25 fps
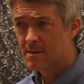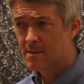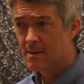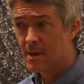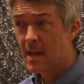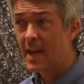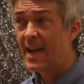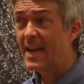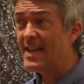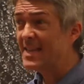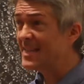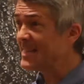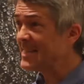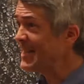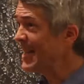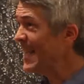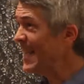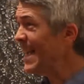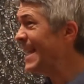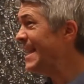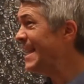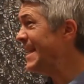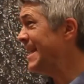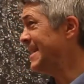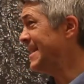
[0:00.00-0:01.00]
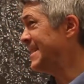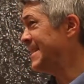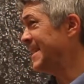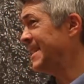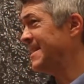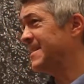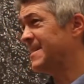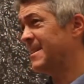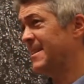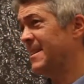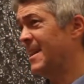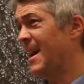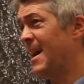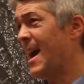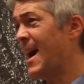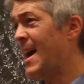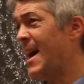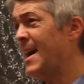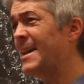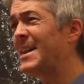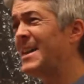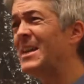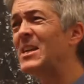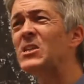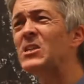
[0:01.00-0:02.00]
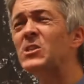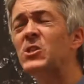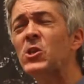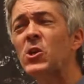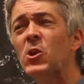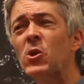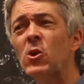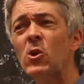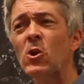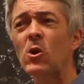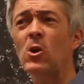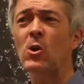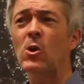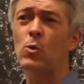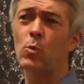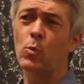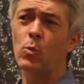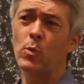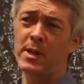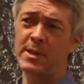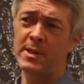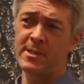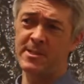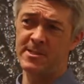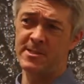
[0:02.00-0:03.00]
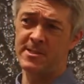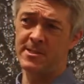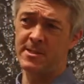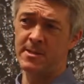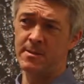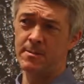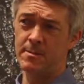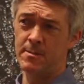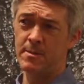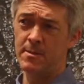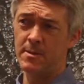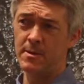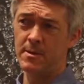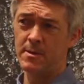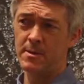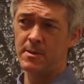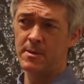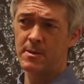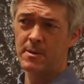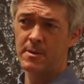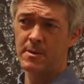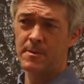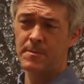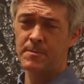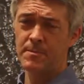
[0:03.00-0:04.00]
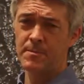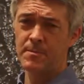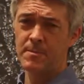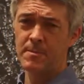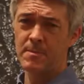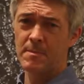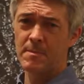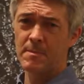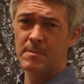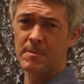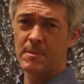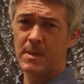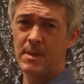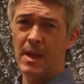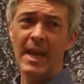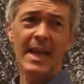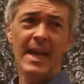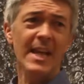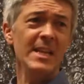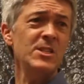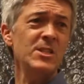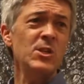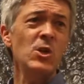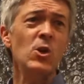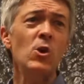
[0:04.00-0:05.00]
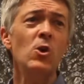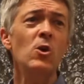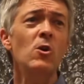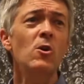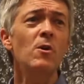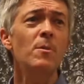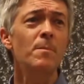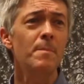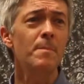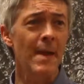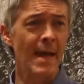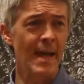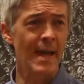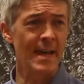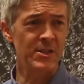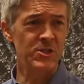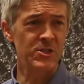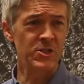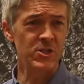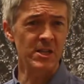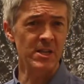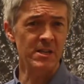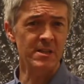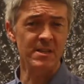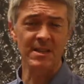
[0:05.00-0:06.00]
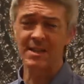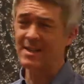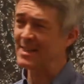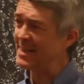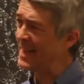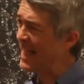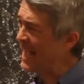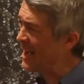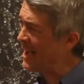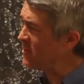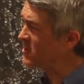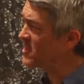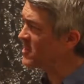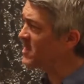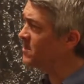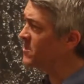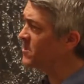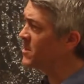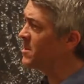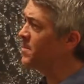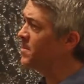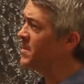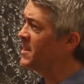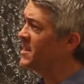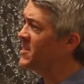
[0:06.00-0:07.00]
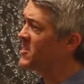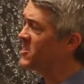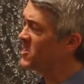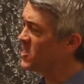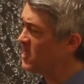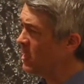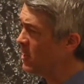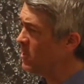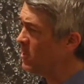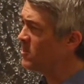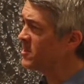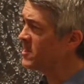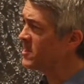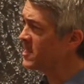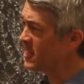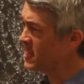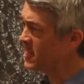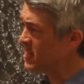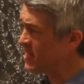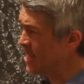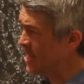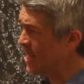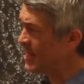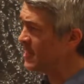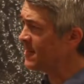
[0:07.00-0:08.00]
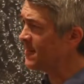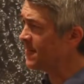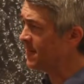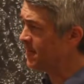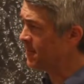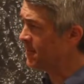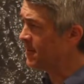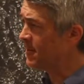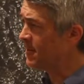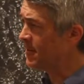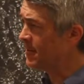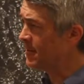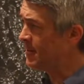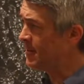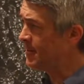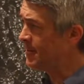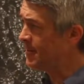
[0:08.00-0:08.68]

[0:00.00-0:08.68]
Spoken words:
It's Lady Centennial. It's her wisdom. It's her magic that allows him to be so successful.